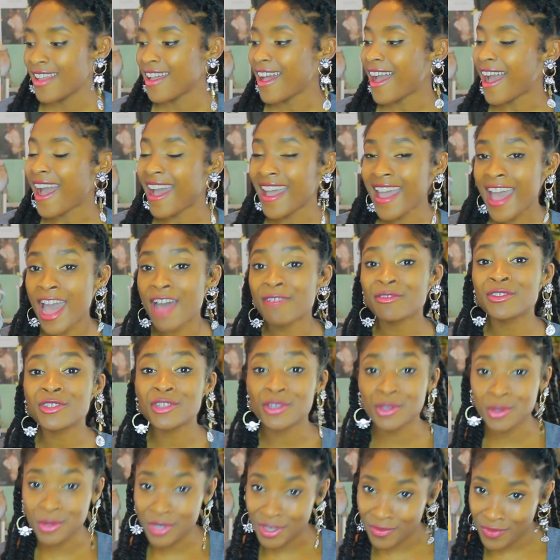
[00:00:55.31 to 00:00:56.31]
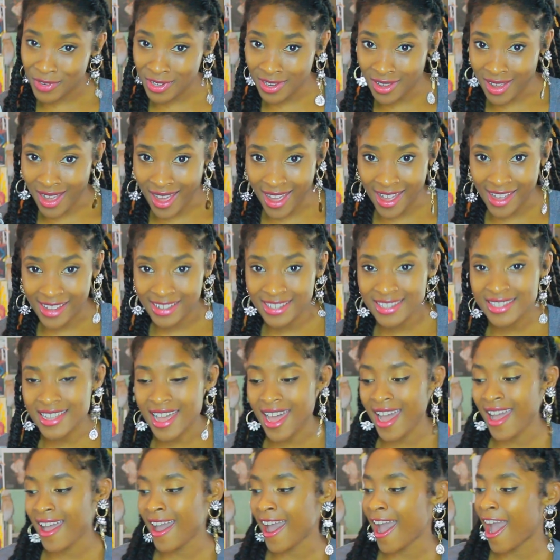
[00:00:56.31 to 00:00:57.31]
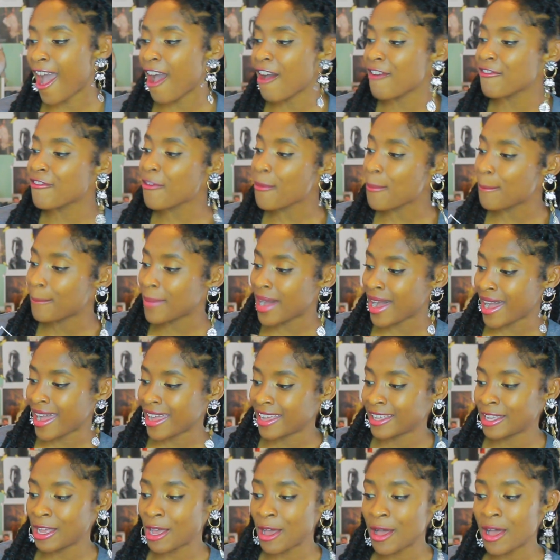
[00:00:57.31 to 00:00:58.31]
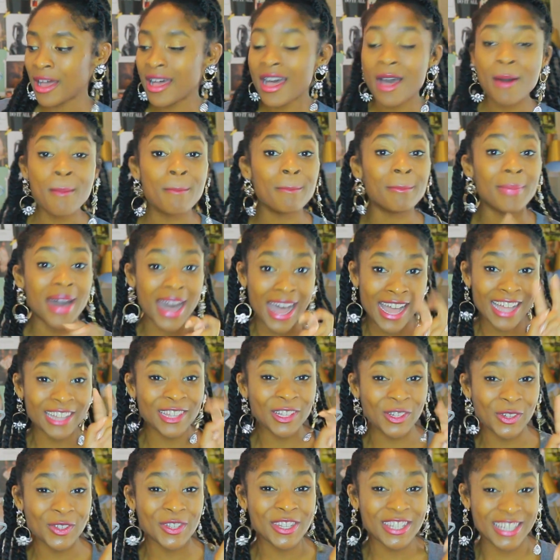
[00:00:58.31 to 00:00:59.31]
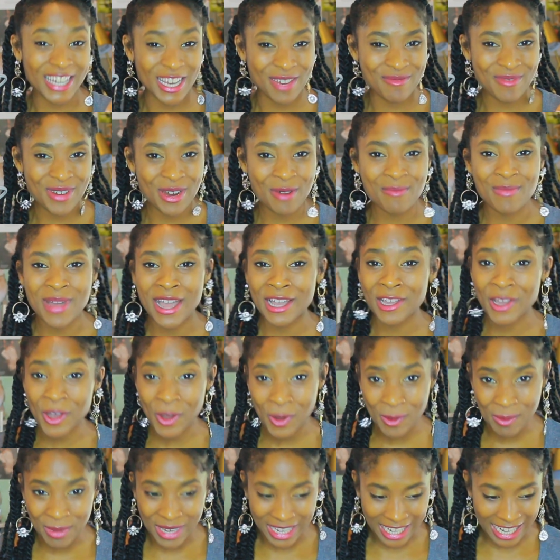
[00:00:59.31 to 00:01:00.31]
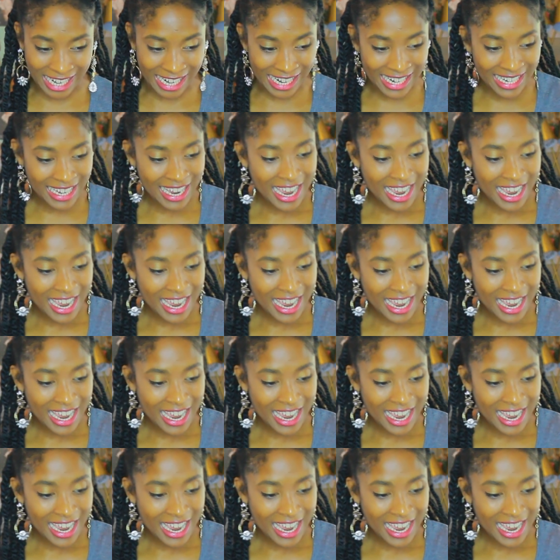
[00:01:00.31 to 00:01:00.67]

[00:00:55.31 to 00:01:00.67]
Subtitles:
I have 2 different kinds. I have my little steamer by Go Mini,